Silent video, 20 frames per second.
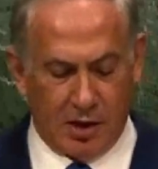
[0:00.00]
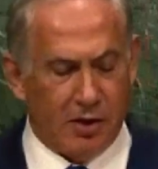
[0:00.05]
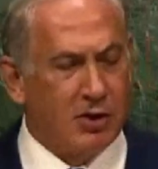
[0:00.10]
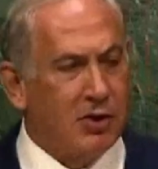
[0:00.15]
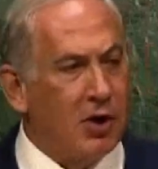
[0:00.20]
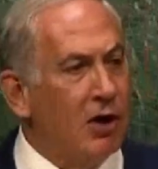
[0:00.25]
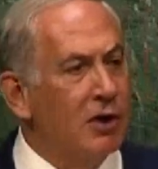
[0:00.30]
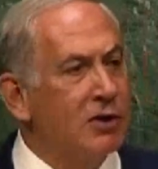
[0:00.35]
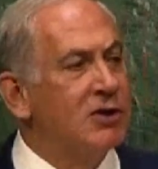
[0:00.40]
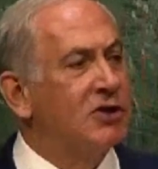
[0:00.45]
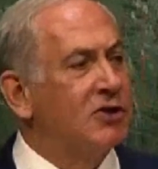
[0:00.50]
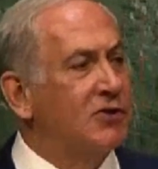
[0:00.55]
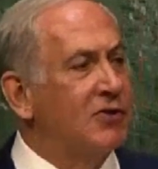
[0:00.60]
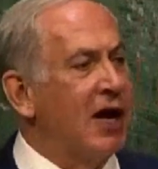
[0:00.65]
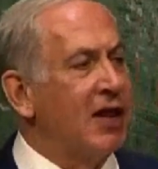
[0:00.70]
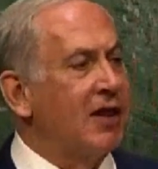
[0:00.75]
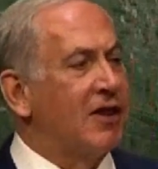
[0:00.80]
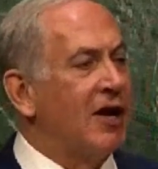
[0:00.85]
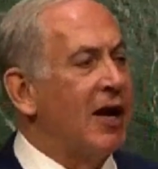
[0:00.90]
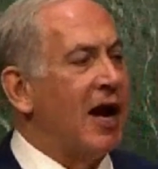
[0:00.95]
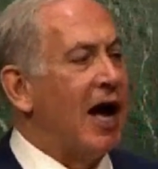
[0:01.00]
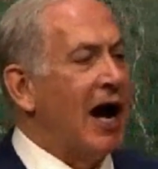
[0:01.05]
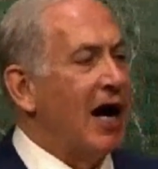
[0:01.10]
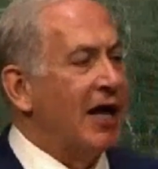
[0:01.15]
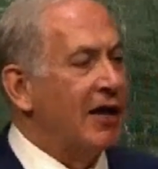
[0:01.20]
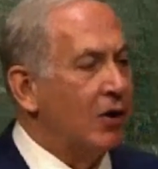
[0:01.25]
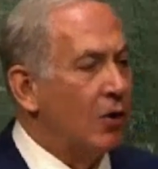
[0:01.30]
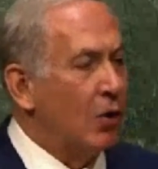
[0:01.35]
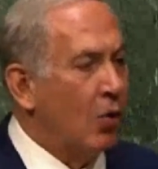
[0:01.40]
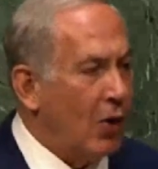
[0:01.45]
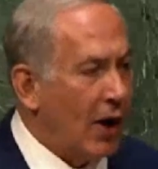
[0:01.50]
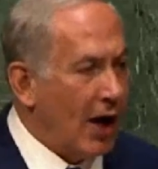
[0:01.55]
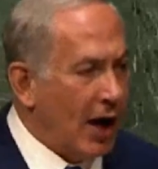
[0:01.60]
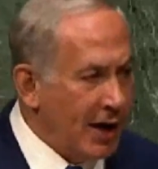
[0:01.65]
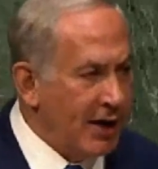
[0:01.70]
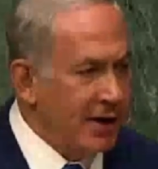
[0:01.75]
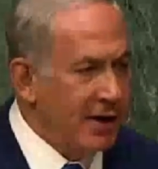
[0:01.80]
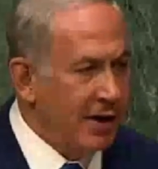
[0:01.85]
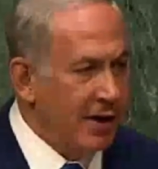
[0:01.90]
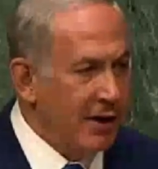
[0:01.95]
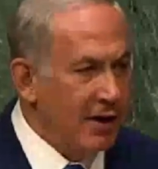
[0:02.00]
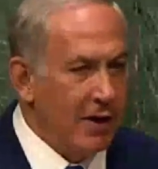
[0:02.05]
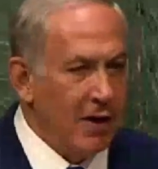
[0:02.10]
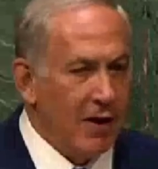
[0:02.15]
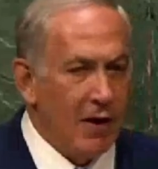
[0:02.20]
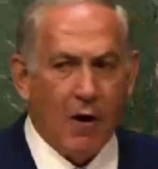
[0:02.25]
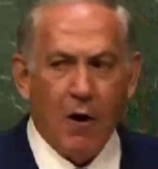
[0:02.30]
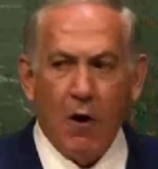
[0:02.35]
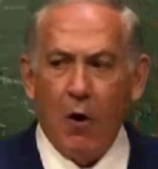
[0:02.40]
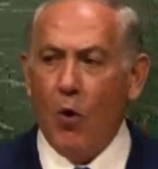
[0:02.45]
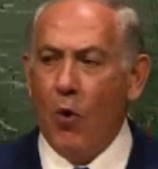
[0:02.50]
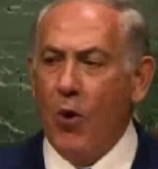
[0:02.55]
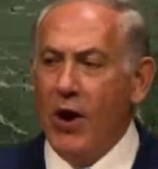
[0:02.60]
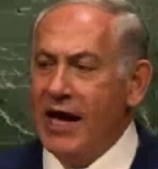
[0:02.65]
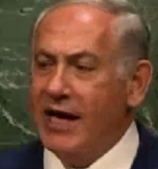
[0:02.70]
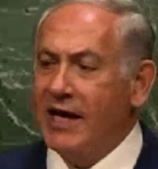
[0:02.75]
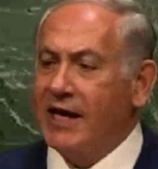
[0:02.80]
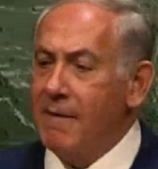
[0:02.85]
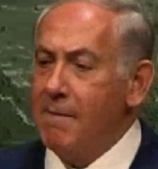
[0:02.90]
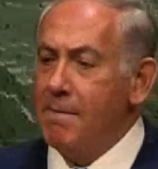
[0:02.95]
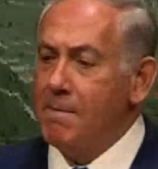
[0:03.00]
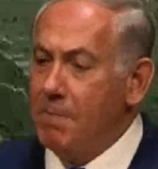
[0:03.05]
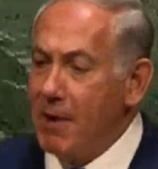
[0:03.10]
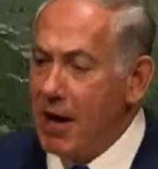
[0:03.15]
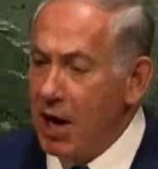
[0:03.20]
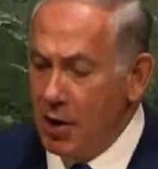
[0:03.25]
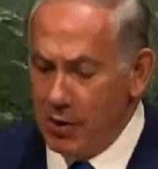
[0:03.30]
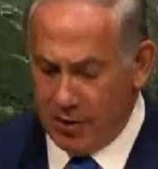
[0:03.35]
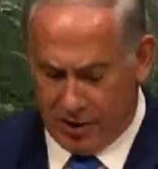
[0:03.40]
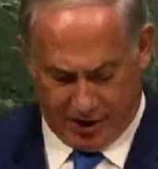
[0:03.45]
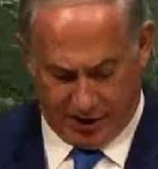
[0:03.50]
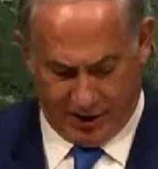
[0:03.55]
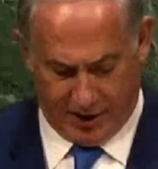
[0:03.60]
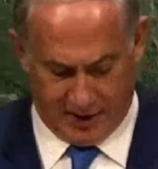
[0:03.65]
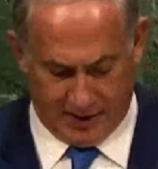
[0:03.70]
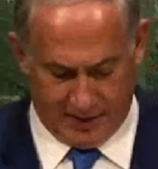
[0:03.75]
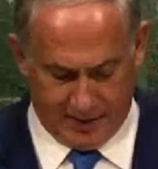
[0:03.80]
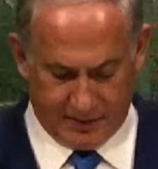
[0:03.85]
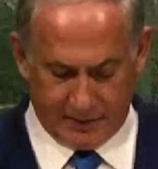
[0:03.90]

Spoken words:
don't strengthen either one, weaken both.